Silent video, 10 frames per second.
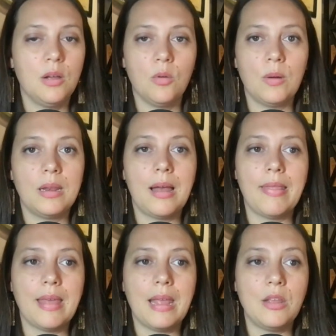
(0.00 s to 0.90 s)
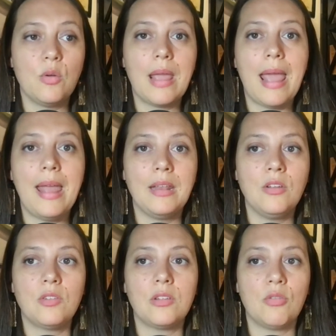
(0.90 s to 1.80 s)
whatnot that you can
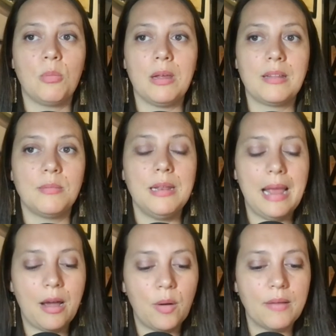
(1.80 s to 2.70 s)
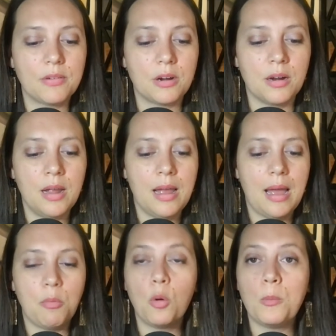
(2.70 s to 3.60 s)
use as replacement. However,
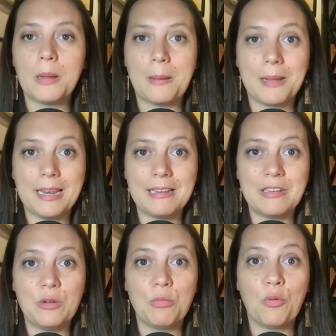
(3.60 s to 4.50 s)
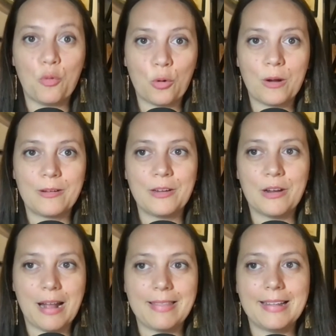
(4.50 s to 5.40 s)
I'm hoping I'm getting to you before
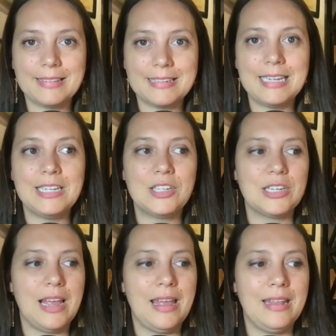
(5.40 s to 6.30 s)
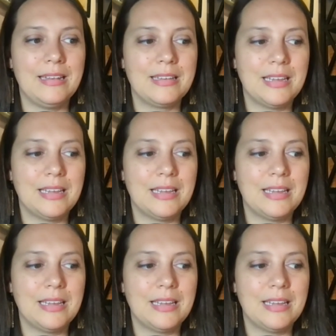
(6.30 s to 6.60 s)
you're at that stage, and